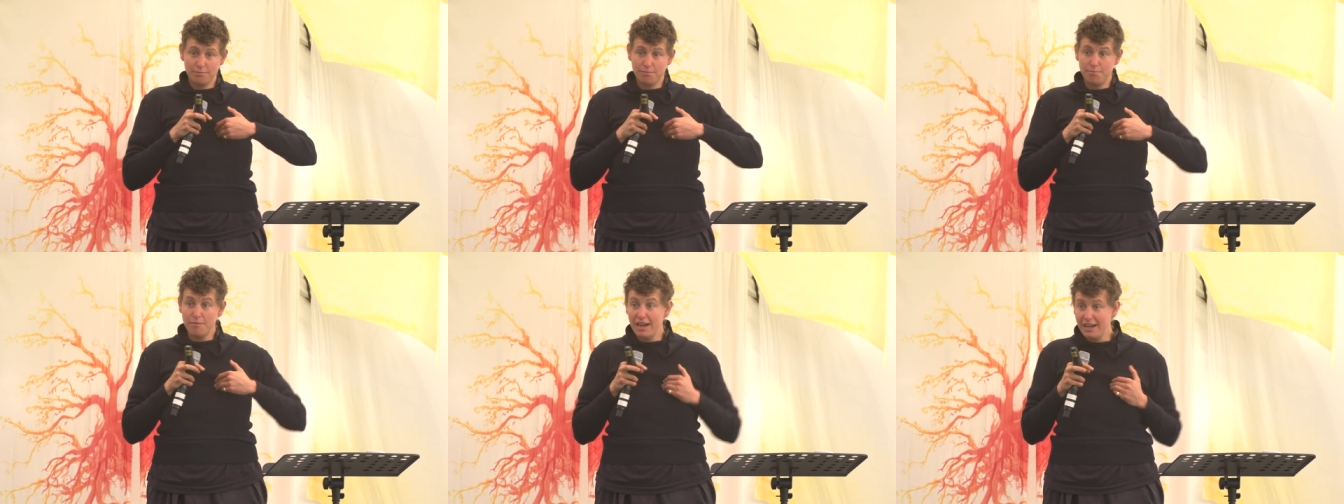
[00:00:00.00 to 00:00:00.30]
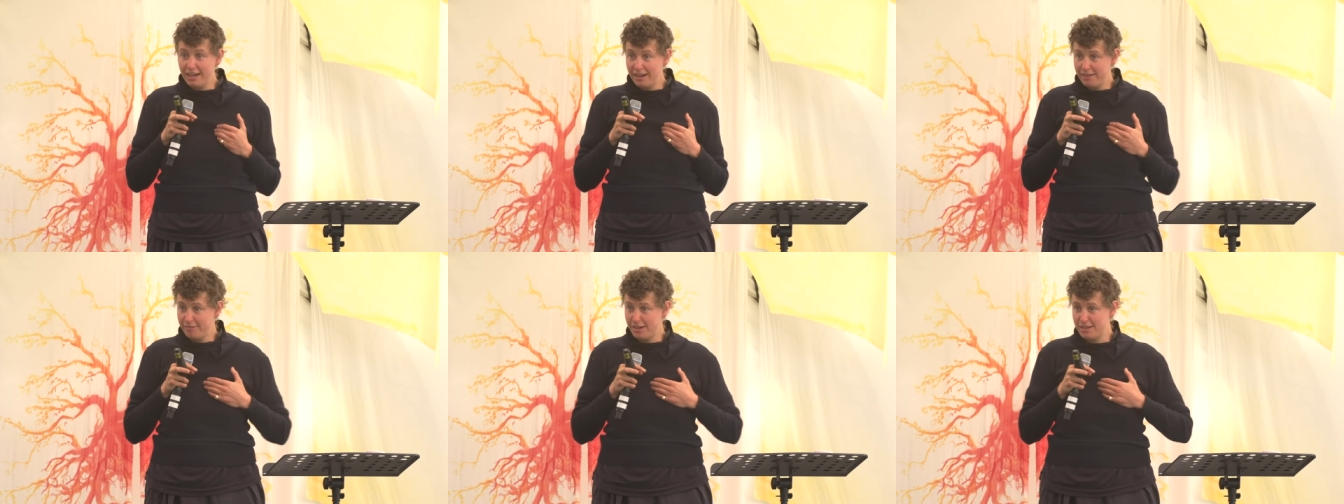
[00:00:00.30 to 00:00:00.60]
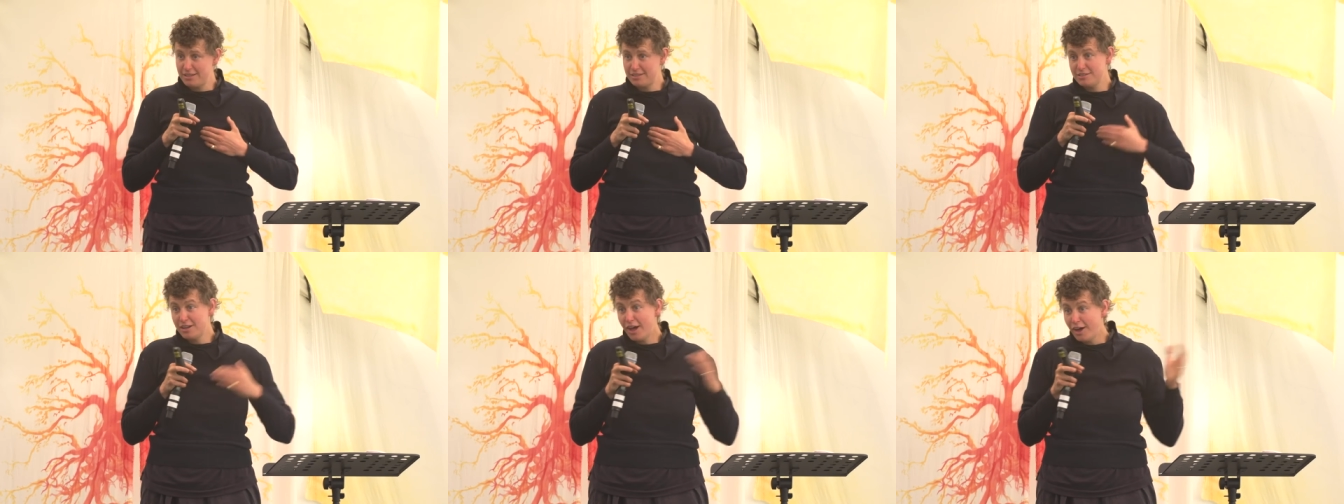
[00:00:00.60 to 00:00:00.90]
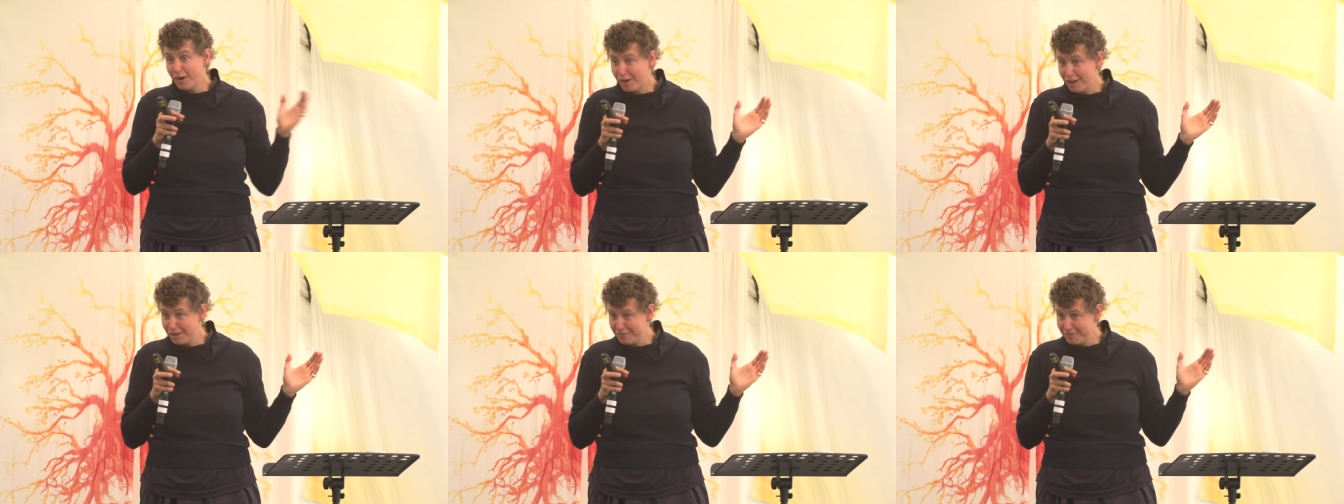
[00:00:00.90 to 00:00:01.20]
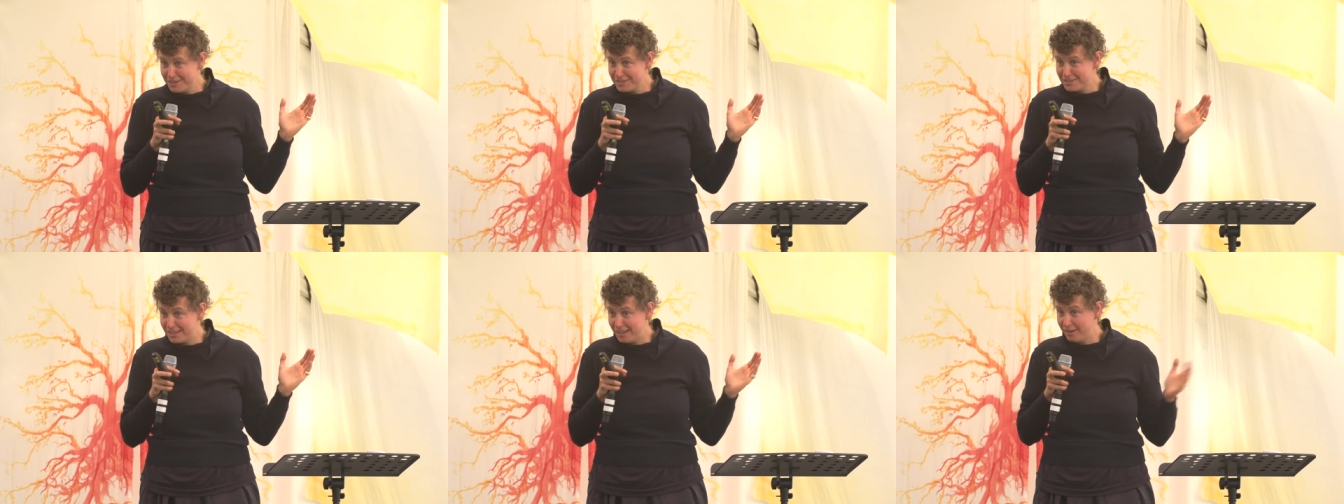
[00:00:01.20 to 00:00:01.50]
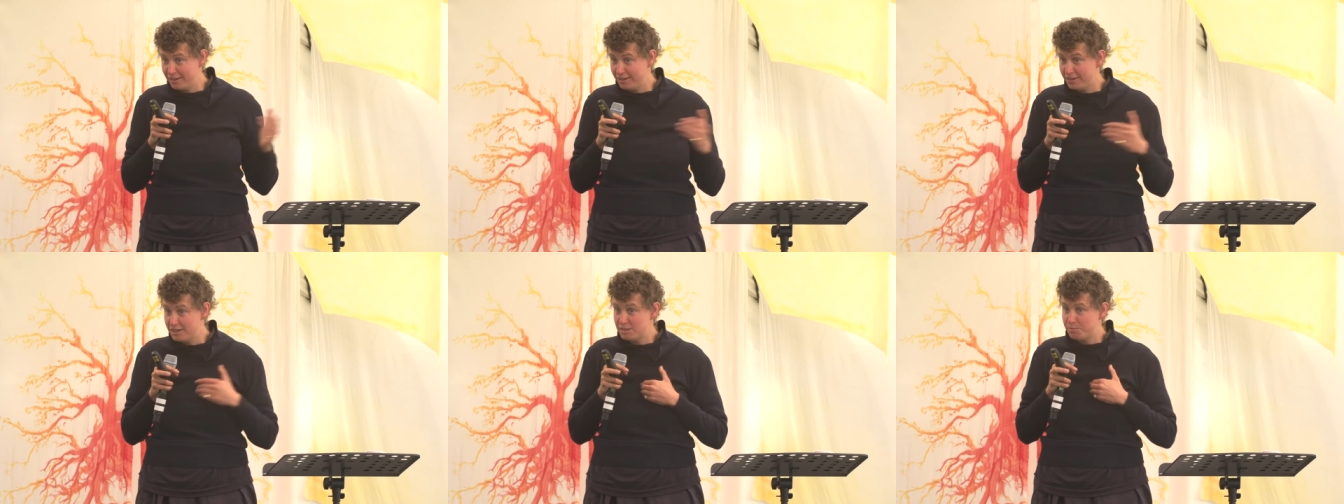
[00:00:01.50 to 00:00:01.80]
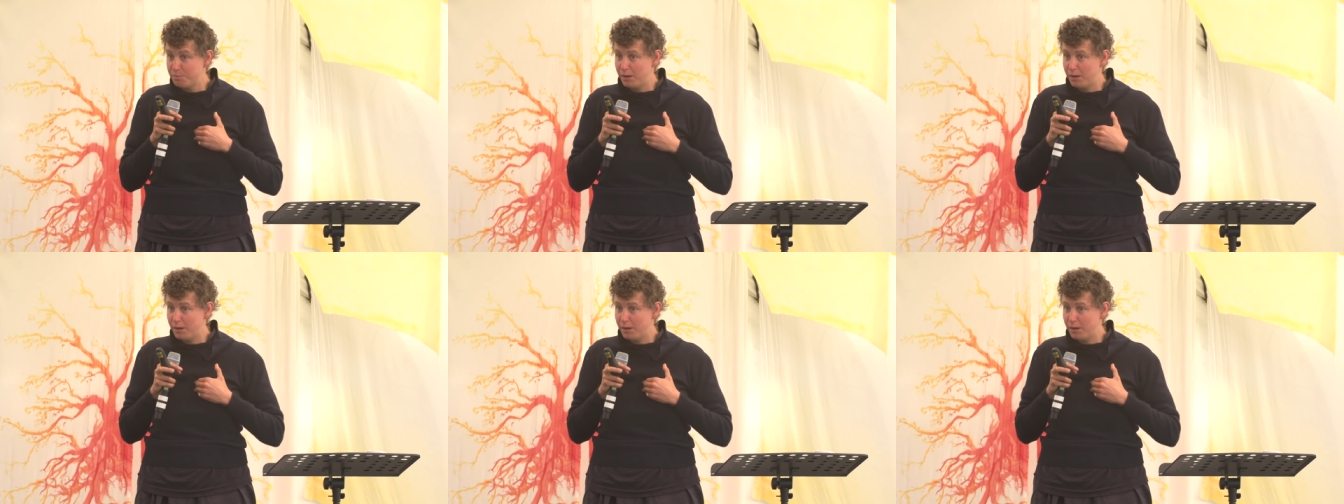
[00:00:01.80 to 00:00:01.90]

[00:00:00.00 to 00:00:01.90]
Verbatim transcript: Many of us, not all of us, thank goodness,